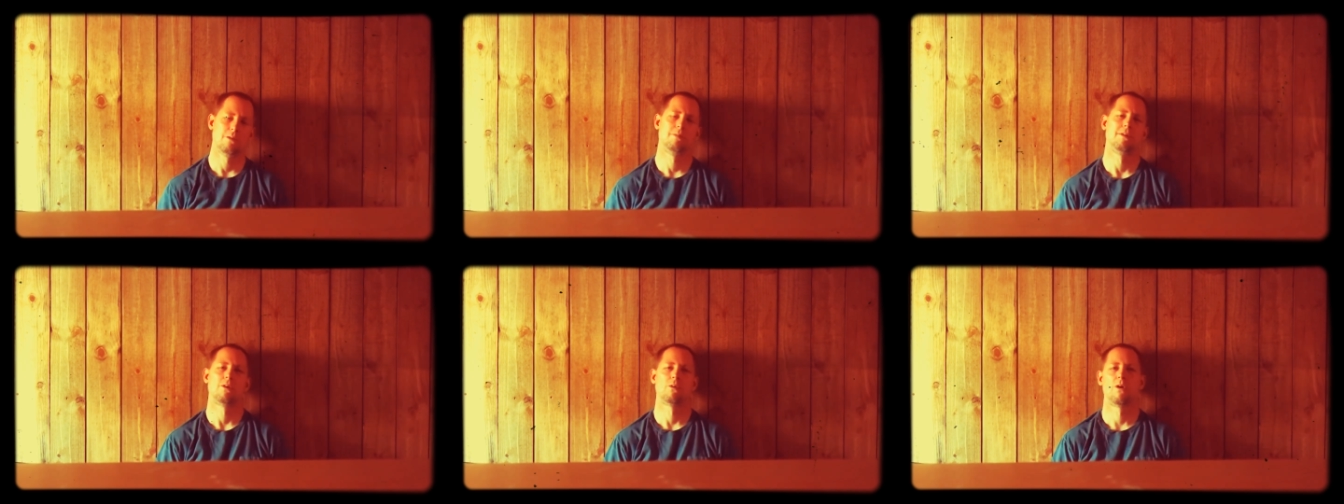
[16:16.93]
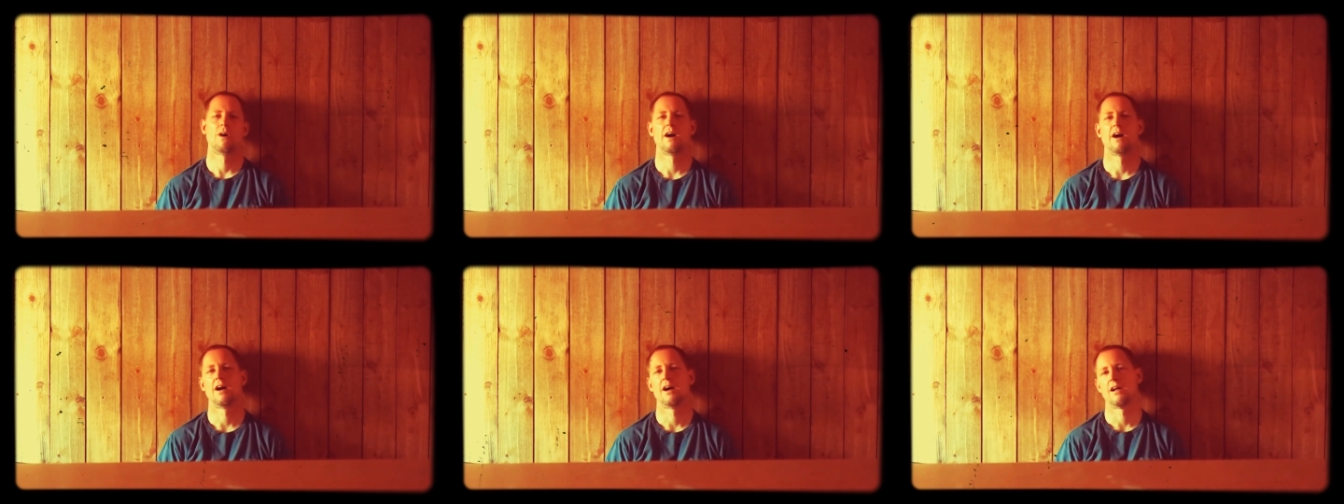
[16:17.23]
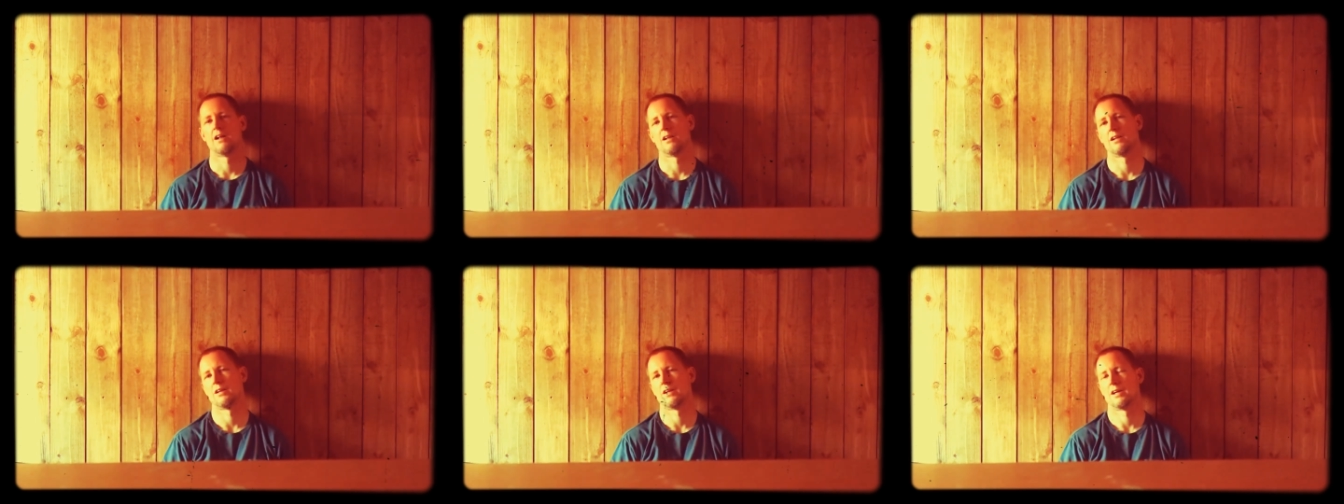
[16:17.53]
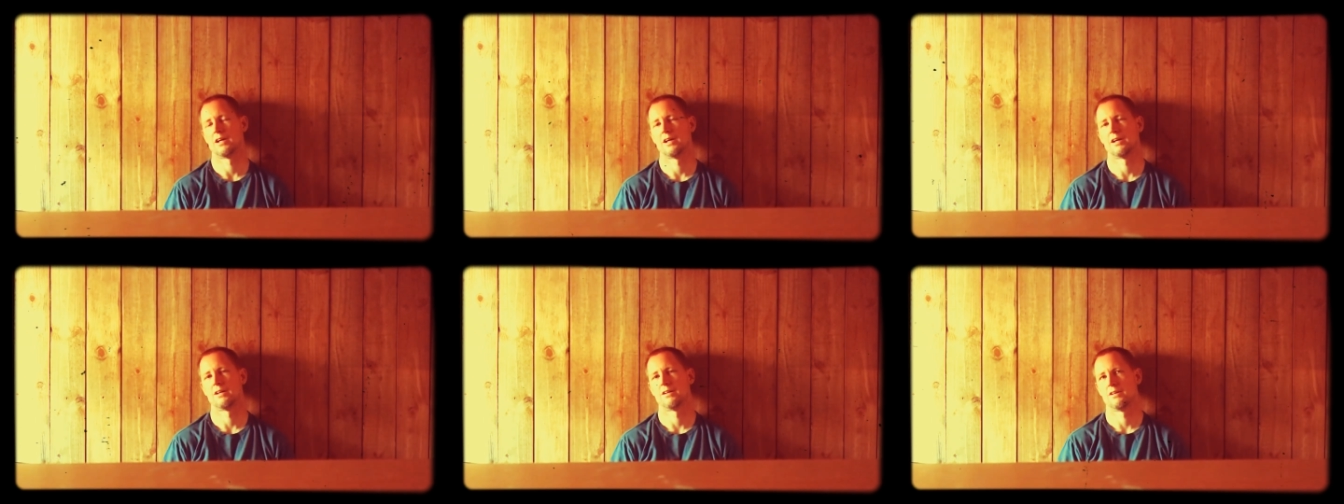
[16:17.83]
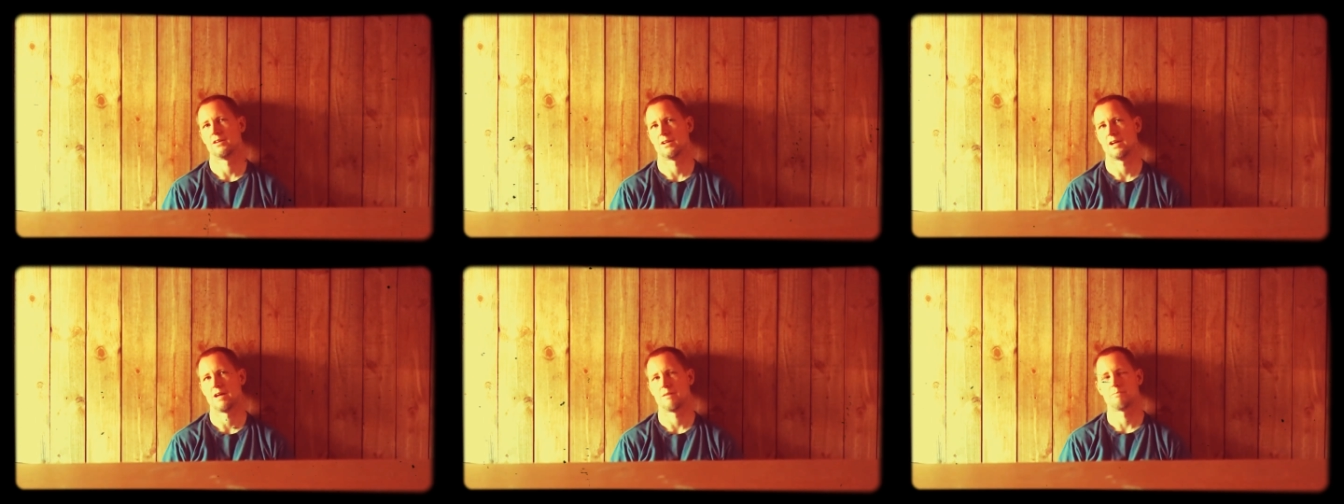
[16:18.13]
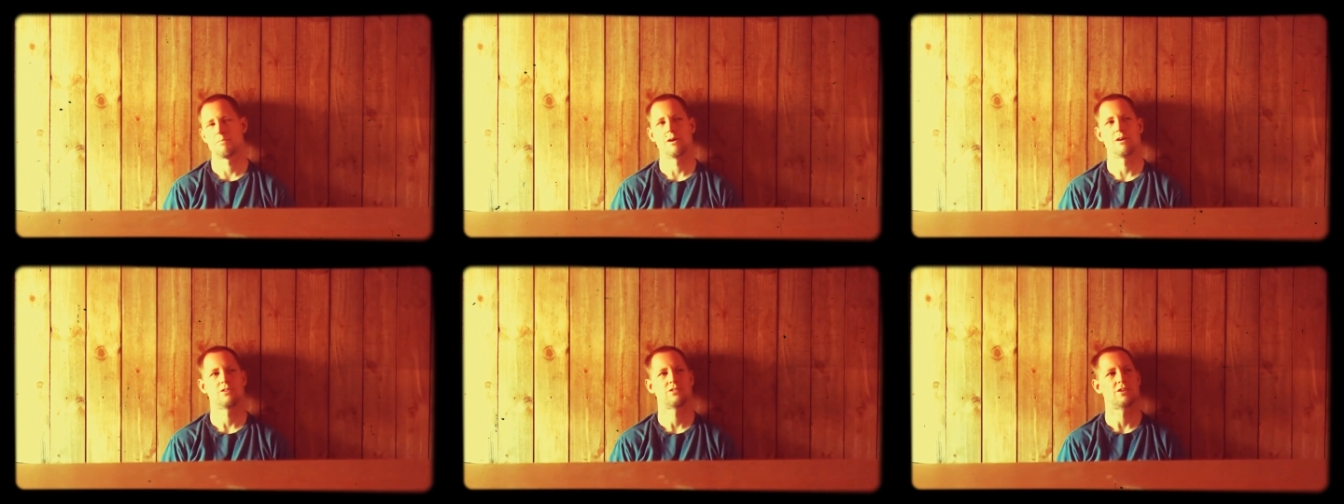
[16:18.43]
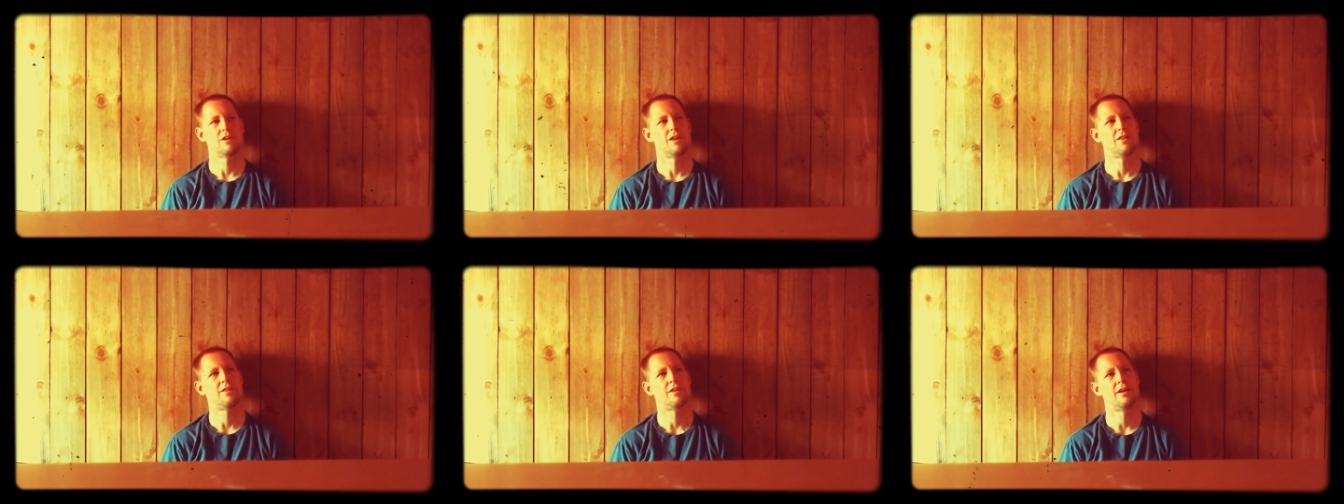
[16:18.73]
in a while. You know, I haven't posted
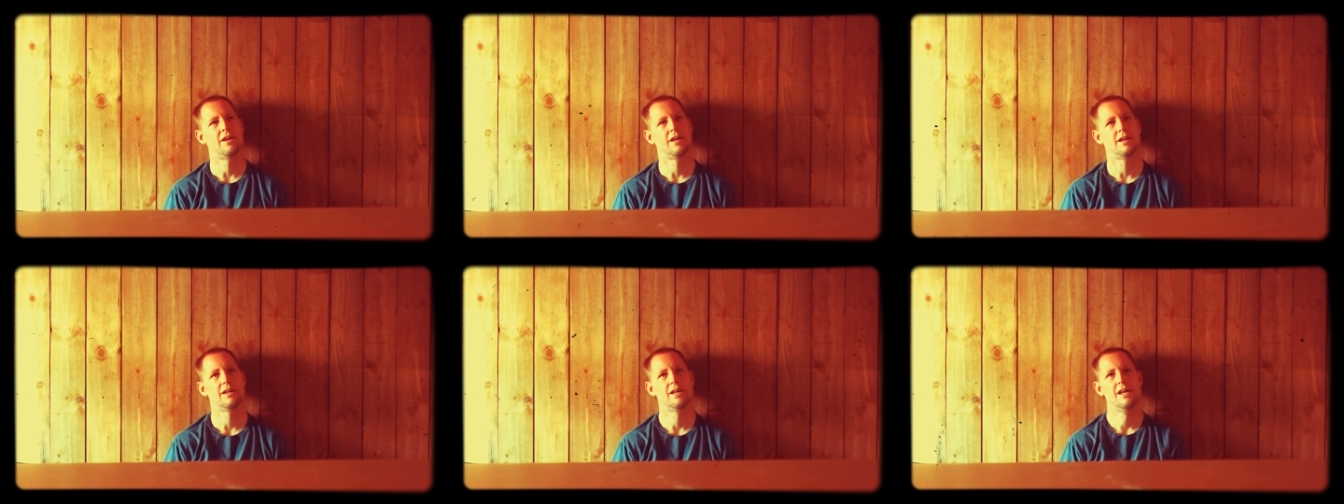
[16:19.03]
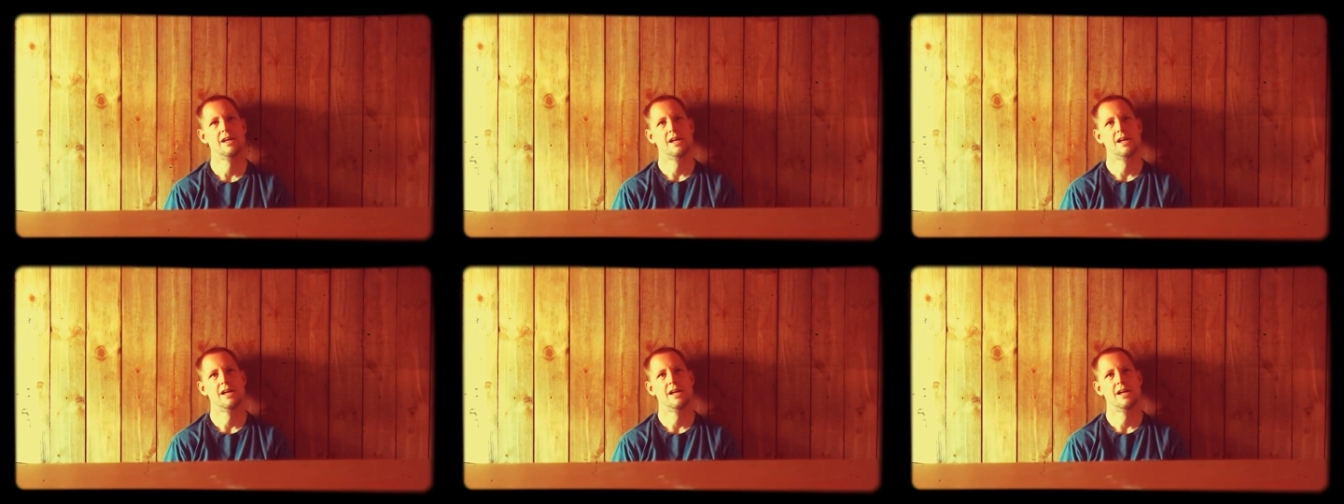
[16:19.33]
anything.